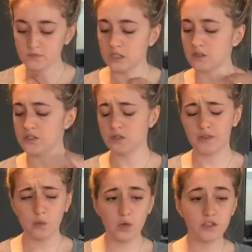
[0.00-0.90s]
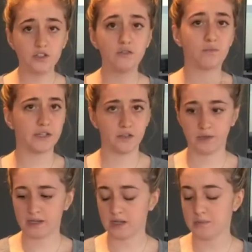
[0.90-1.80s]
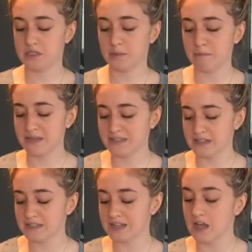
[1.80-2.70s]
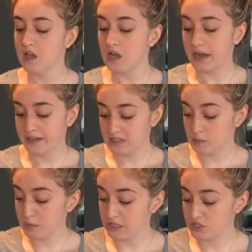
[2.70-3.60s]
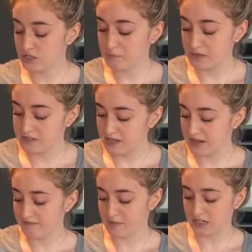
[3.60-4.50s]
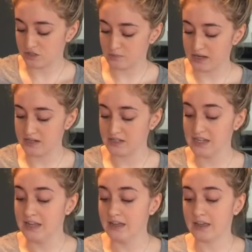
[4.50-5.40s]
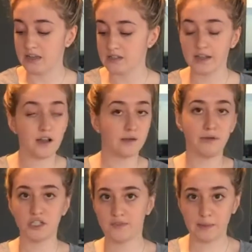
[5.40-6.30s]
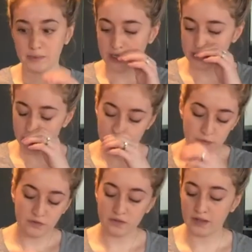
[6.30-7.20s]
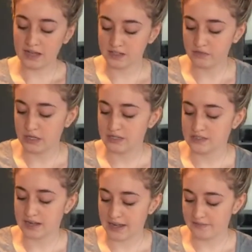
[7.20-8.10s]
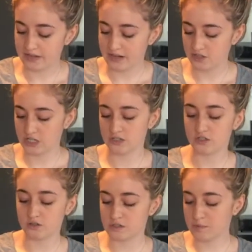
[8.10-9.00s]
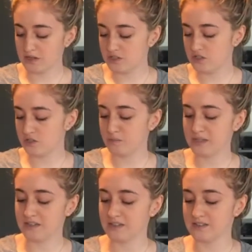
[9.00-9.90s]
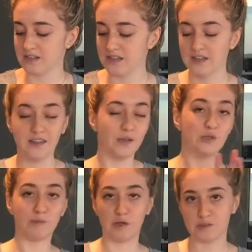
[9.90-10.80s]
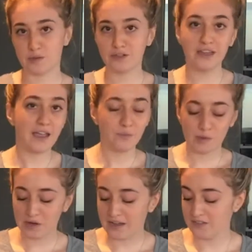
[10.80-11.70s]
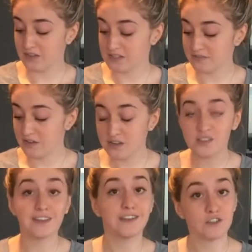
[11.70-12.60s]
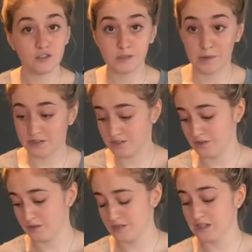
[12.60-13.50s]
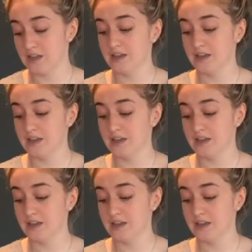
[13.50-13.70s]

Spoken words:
So if I want to bring new income into my business, I need to pitch the Abundant AF Mastermind. And I got a bunch of applications over the last few days that I haven't had a chance to respond to because it was Paul's birthday and we were having lots of fun, so I need to respond to those.